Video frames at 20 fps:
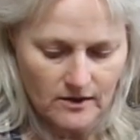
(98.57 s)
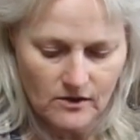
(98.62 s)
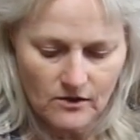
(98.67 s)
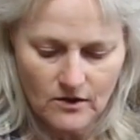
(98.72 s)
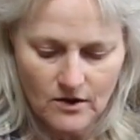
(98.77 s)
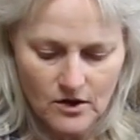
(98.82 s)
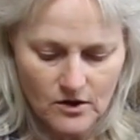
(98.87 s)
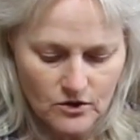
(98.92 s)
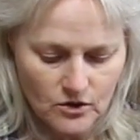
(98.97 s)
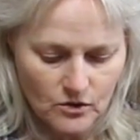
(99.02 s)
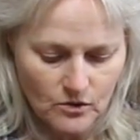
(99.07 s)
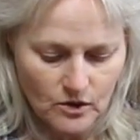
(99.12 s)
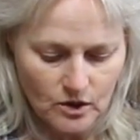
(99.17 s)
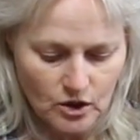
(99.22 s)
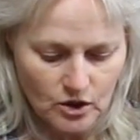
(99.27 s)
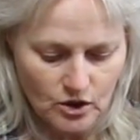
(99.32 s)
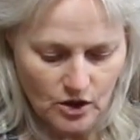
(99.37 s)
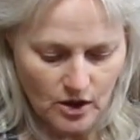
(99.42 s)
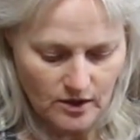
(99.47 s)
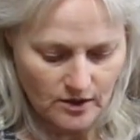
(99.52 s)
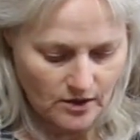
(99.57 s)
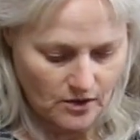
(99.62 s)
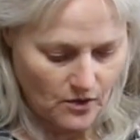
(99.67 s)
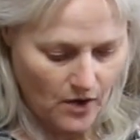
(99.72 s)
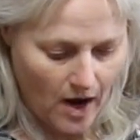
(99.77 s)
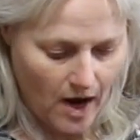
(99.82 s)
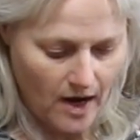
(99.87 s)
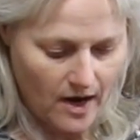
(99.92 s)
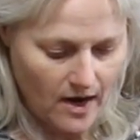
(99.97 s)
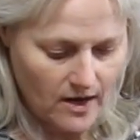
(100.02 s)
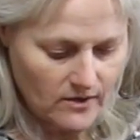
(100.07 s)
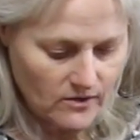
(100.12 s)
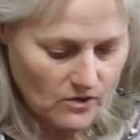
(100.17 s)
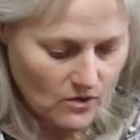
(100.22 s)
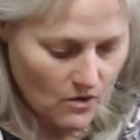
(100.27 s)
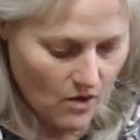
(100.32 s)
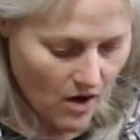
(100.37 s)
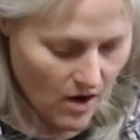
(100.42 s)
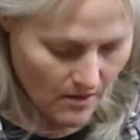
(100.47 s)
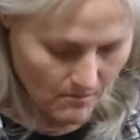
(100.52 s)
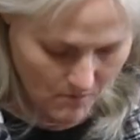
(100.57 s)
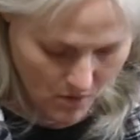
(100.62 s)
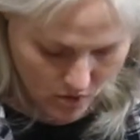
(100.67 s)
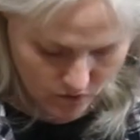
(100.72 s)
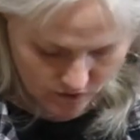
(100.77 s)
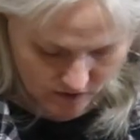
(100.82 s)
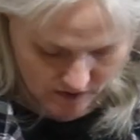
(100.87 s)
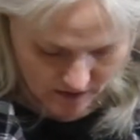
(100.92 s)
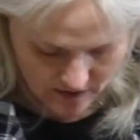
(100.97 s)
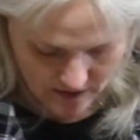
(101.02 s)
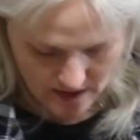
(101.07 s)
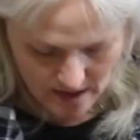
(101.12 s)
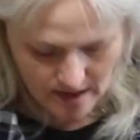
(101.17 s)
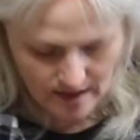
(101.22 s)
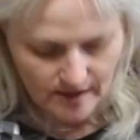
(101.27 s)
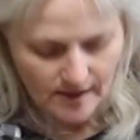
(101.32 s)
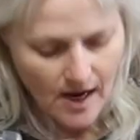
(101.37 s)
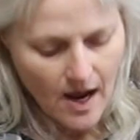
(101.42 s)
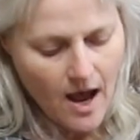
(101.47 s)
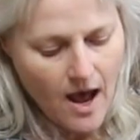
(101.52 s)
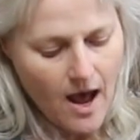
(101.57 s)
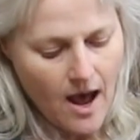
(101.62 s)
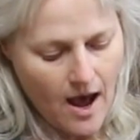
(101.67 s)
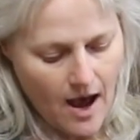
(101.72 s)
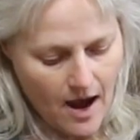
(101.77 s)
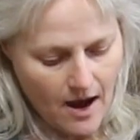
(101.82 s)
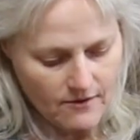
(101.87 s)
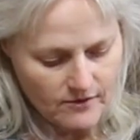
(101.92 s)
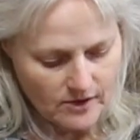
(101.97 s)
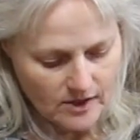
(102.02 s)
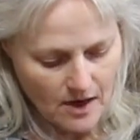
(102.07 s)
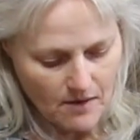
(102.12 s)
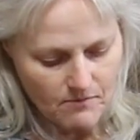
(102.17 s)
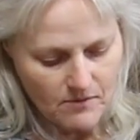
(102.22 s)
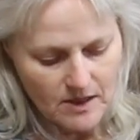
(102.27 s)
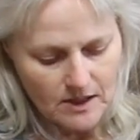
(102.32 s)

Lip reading: So they're doing just great. And so most of these have some.